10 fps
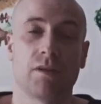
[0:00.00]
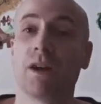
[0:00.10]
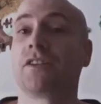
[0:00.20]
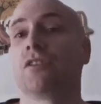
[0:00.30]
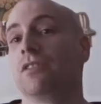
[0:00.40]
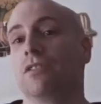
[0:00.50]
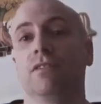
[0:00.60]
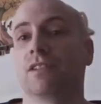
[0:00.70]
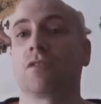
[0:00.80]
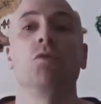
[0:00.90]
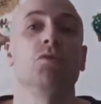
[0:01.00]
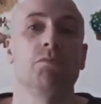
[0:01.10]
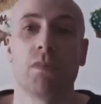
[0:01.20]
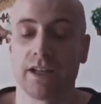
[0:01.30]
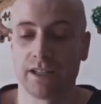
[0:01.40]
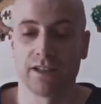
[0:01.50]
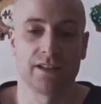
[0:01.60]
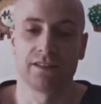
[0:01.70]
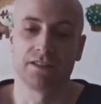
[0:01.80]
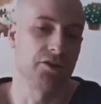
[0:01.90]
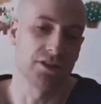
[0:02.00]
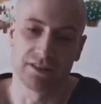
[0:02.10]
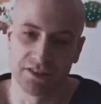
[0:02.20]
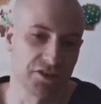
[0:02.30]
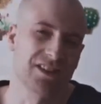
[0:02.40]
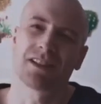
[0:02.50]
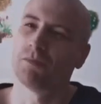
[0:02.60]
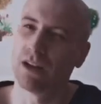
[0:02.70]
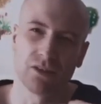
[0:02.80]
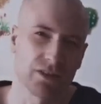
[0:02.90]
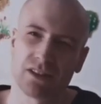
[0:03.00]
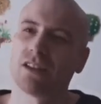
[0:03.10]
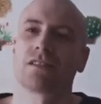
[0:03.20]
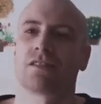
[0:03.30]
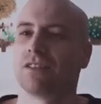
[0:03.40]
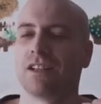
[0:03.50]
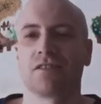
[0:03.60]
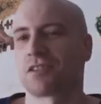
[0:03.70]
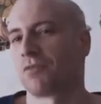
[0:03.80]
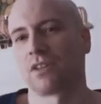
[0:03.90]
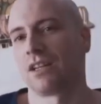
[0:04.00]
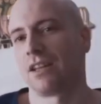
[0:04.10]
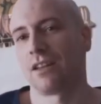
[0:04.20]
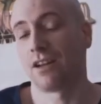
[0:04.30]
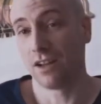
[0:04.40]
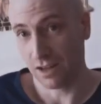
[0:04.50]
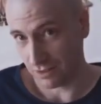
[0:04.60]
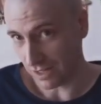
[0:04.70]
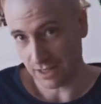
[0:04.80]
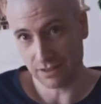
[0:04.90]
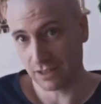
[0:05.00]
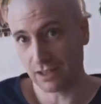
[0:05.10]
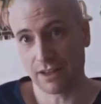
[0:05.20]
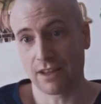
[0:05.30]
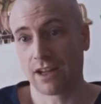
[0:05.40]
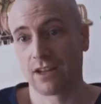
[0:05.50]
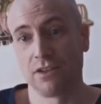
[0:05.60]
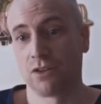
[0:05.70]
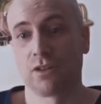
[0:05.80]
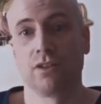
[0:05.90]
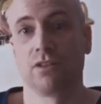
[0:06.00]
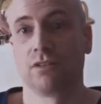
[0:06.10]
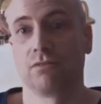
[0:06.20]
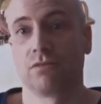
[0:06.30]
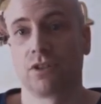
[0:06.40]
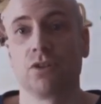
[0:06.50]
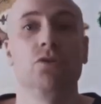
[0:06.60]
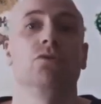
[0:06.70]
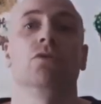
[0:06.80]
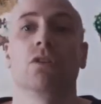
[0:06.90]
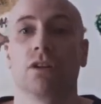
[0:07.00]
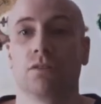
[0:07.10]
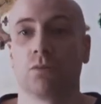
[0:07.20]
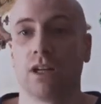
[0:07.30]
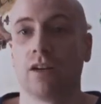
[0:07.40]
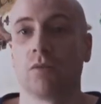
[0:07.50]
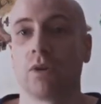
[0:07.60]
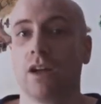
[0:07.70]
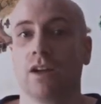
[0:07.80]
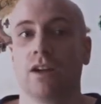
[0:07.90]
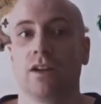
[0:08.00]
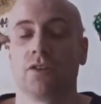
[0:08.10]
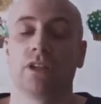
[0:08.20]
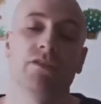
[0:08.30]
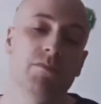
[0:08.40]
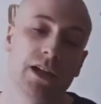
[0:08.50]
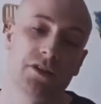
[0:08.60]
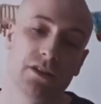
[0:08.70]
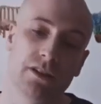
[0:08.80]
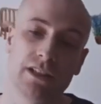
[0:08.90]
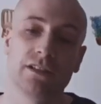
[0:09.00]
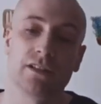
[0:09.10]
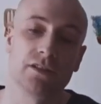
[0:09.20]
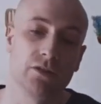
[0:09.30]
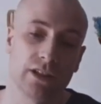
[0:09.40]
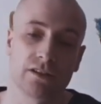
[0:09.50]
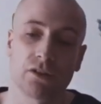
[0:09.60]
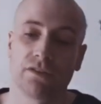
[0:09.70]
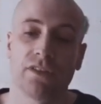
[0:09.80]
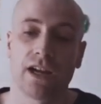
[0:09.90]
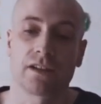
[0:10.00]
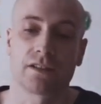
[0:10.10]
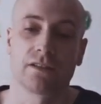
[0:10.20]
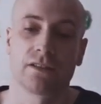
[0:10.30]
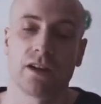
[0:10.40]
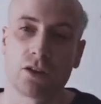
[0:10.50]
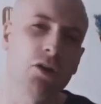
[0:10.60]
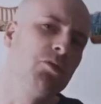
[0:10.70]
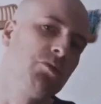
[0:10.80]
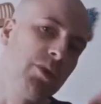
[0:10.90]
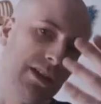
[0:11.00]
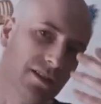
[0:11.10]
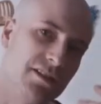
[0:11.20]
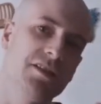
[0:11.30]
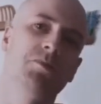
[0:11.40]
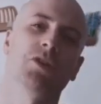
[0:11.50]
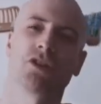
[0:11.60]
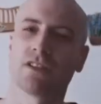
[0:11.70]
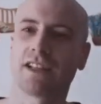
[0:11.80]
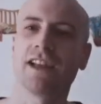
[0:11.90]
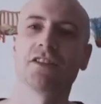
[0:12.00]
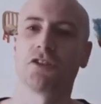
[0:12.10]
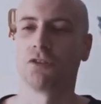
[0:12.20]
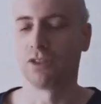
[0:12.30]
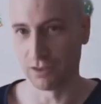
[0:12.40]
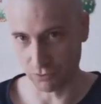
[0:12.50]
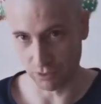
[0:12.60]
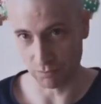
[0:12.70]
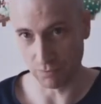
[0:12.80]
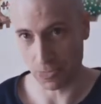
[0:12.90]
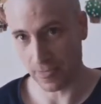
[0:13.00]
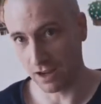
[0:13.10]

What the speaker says: Imagine it's old money and you can smell the dust in it or something like that. Anything like that you can draw on will help. You can even imagine he's doing it so fast that a cold wind pushes against you in the room.